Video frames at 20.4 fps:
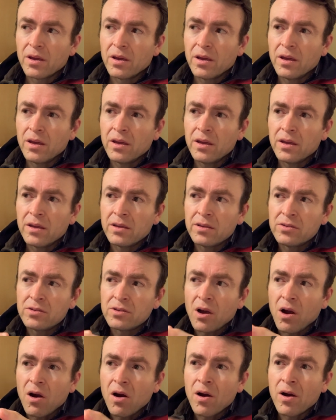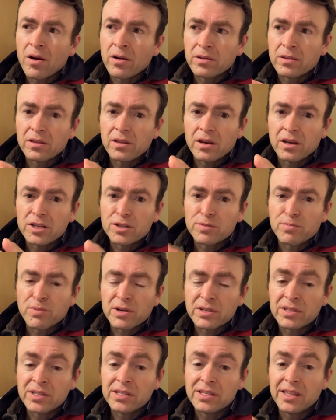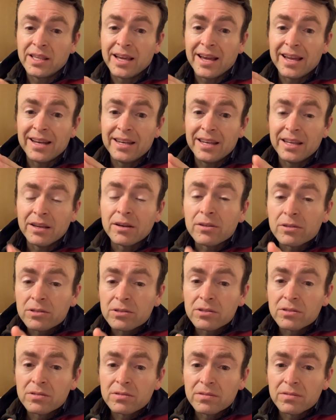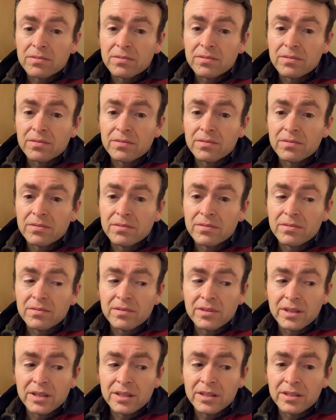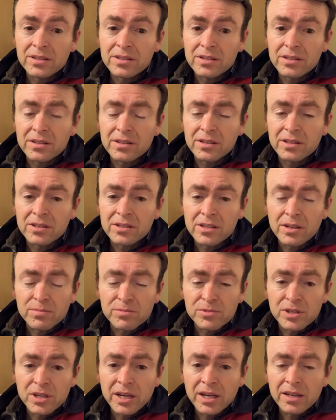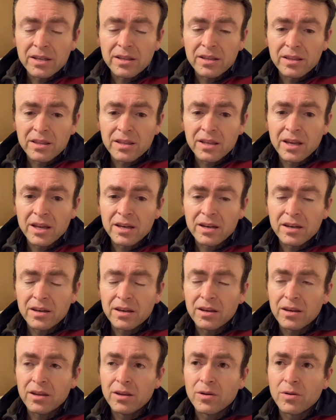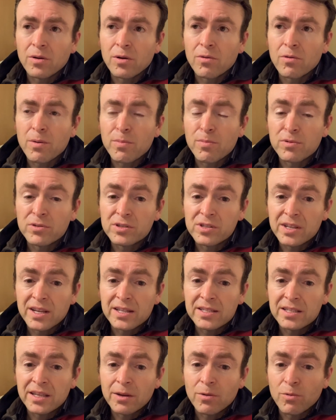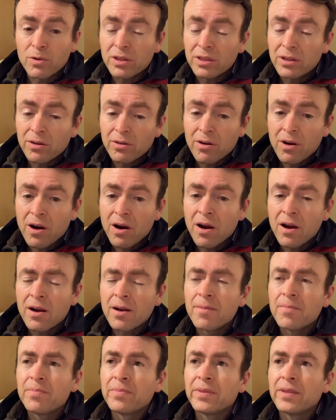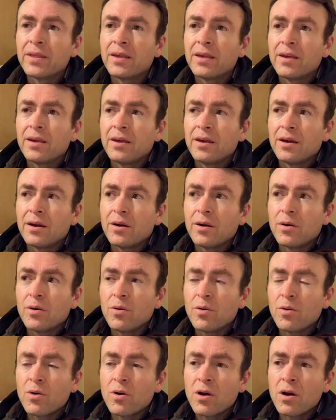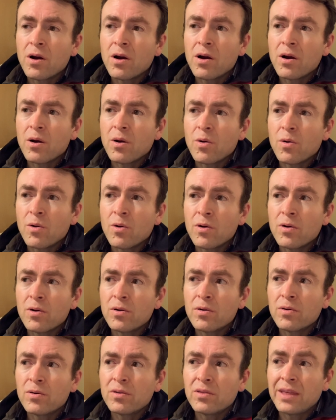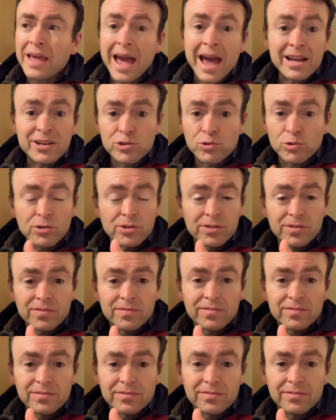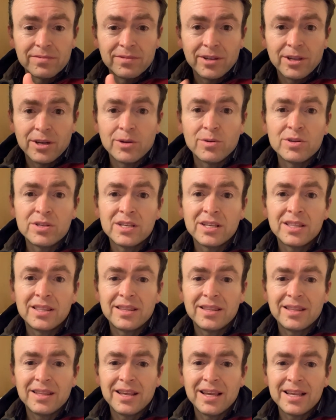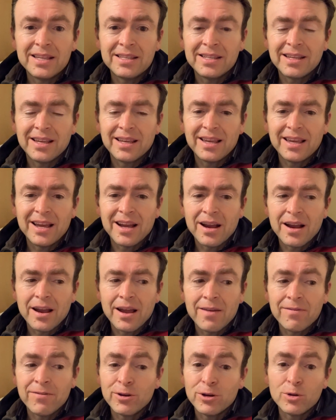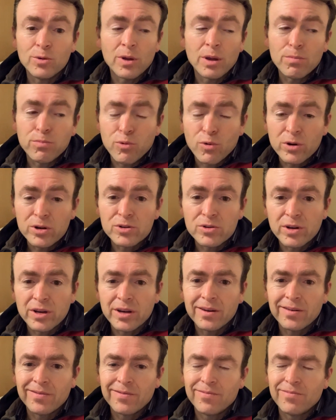is art that expresses the ideals in the subject that you're representing with your art, or the actuals. Is it if you're doing a portrait,